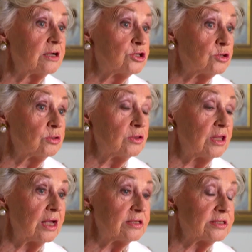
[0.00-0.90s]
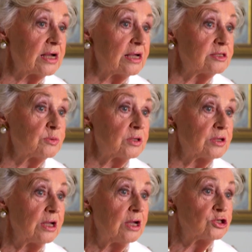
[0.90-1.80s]
taught in those days were
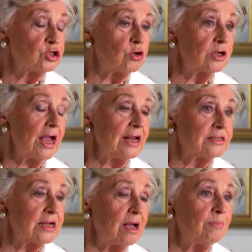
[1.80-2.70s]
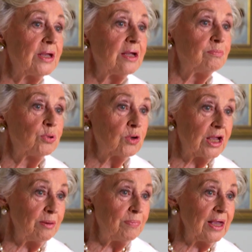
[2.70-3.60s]
shorthand typing and
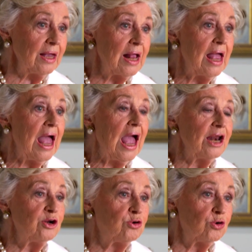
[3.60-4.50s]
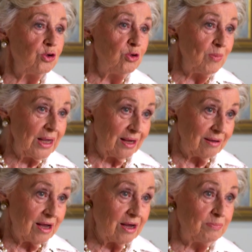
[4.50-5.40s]
bookkeeping and grooming.
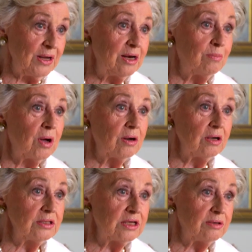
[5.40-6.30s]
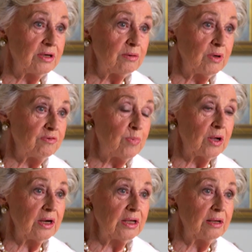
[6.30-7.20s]
I'd been a model, did a little bit of
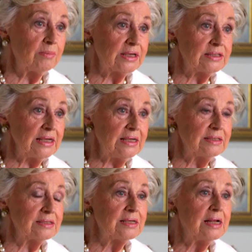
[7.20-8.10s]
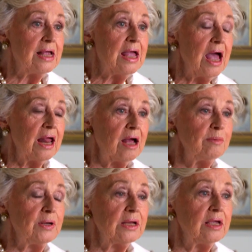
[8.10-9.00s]
modelling in my teens, and I
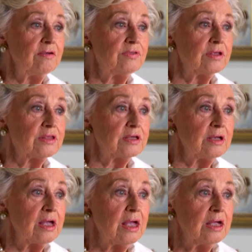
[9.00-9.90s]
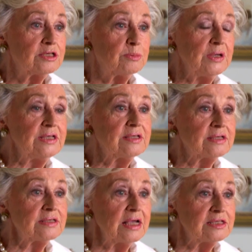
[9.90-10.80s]
believed that to be
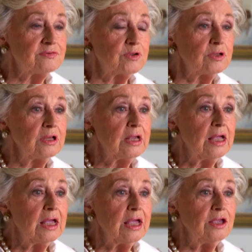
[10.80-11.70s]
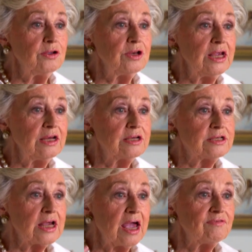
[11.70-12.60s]
successful, you needed
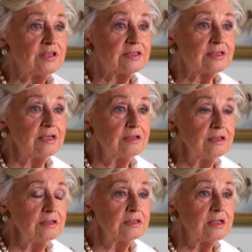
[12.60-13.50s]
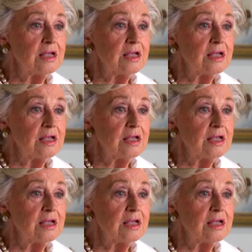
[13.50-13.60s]
to have the skills,